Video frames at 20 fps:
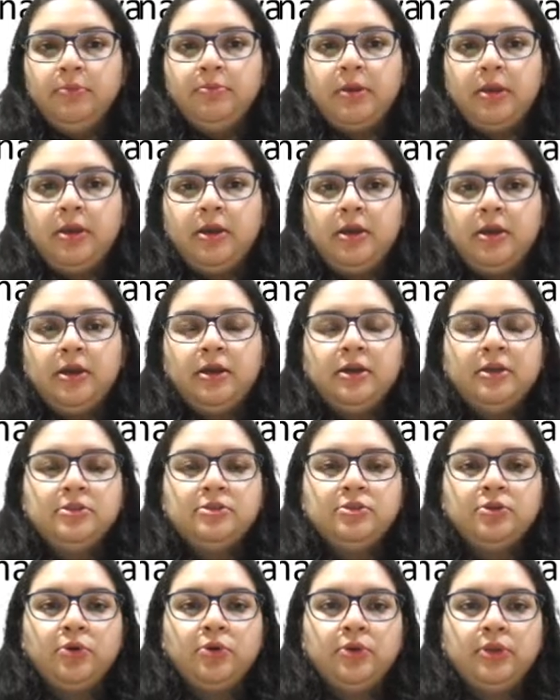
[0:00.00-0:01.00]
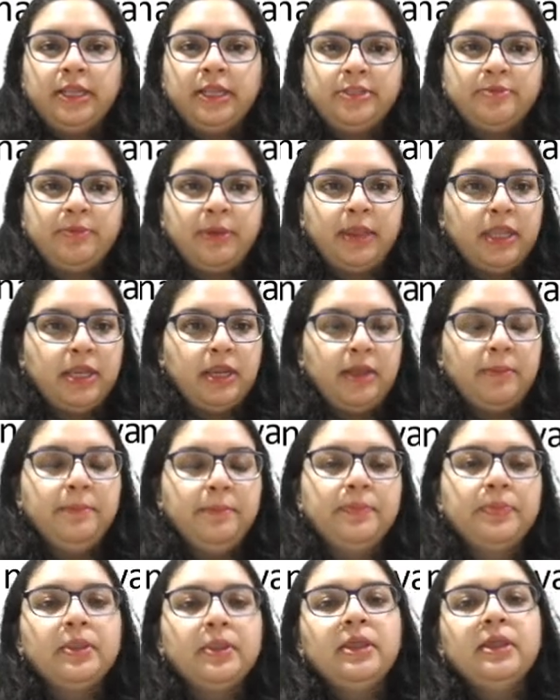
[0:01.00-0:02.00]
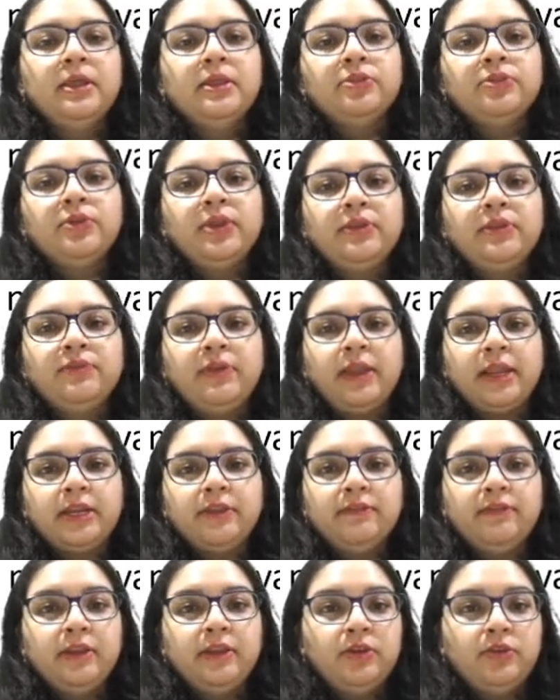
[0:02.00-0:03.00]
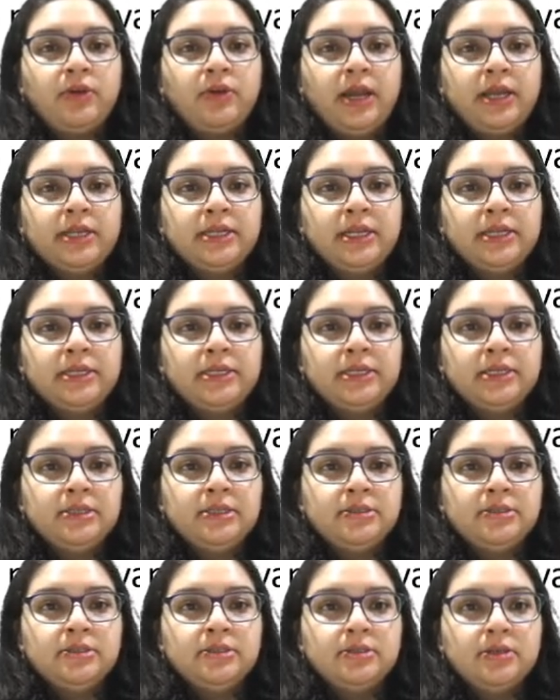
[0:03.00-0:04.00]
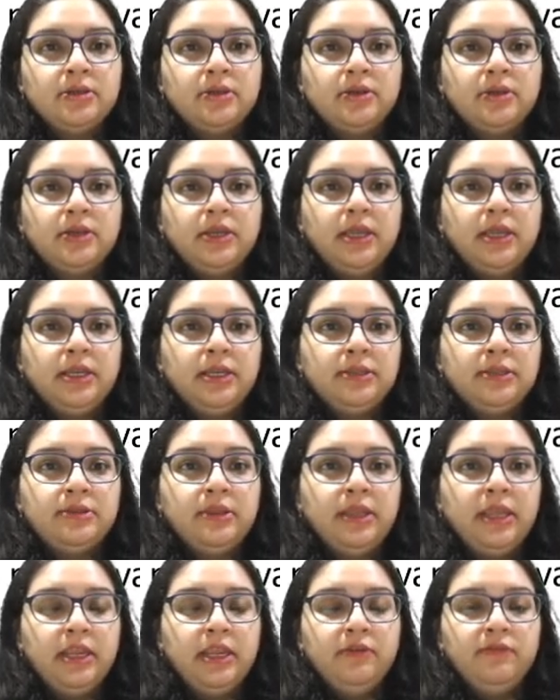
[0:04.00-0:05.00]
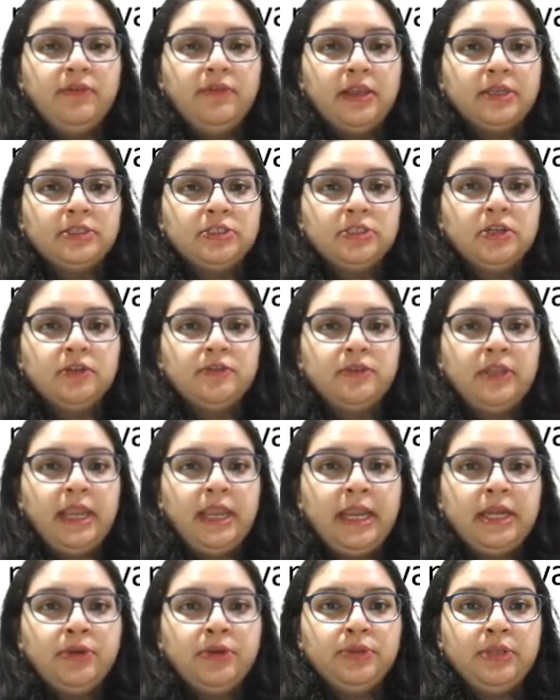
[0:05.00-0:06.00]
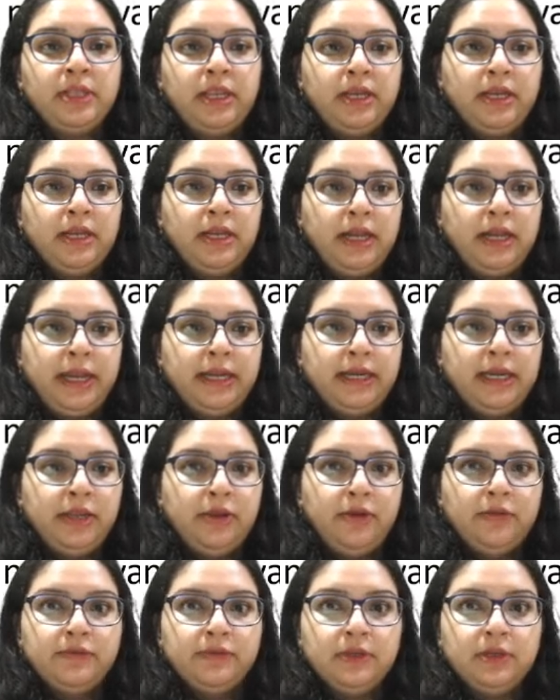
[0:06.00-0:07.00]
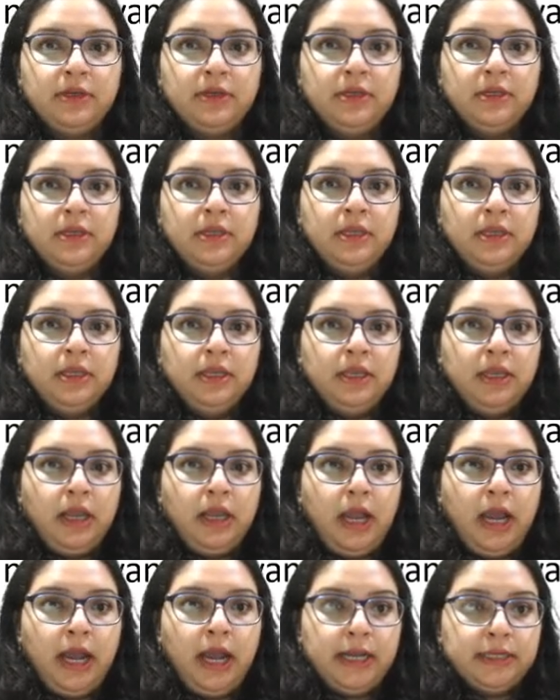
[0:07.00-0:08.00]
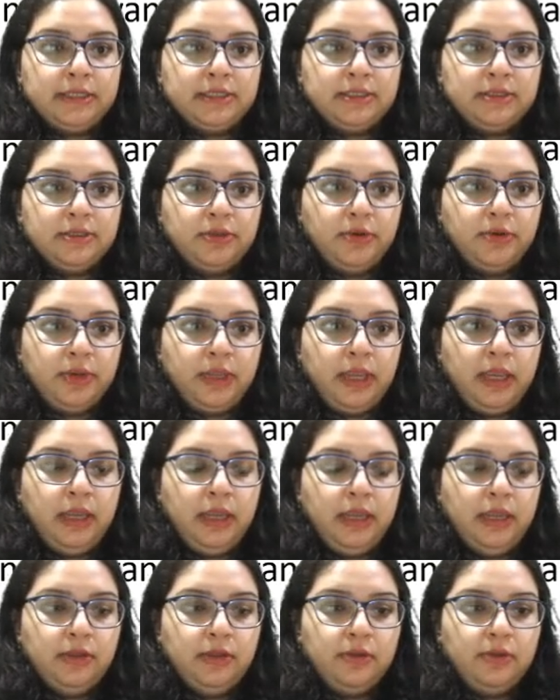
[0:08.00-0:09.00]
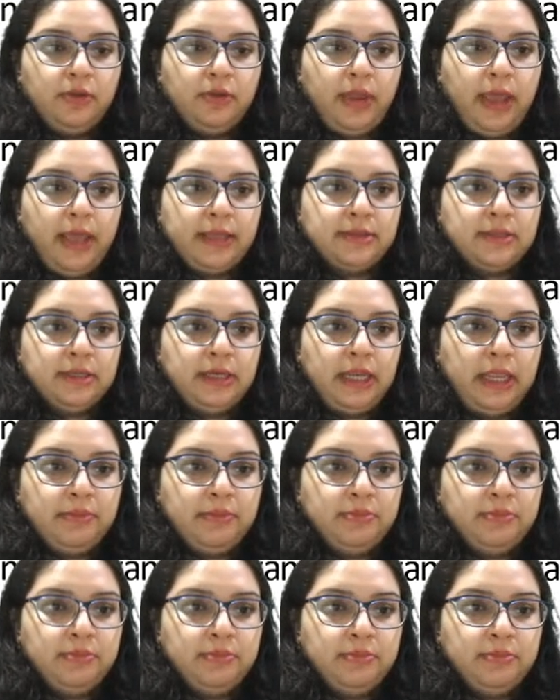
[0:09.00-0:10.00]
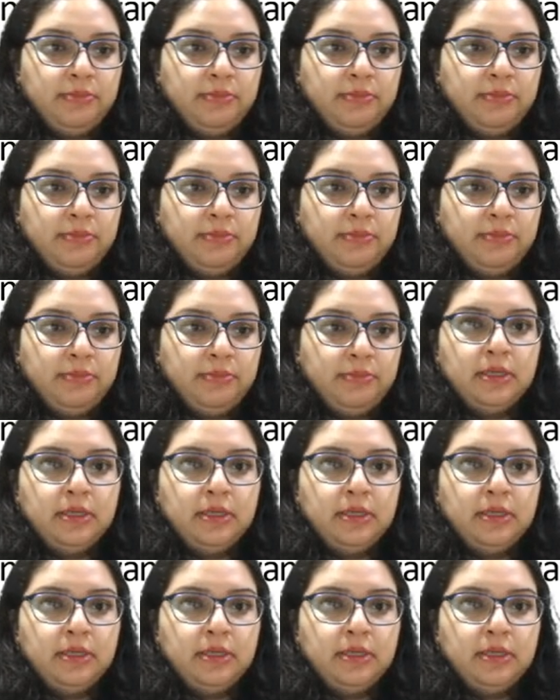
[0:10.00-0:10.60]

Uh, so let's begin up. So infective endocarditis, it is the infection of the endothelial lining of the heart. Okay, so as the name suggests,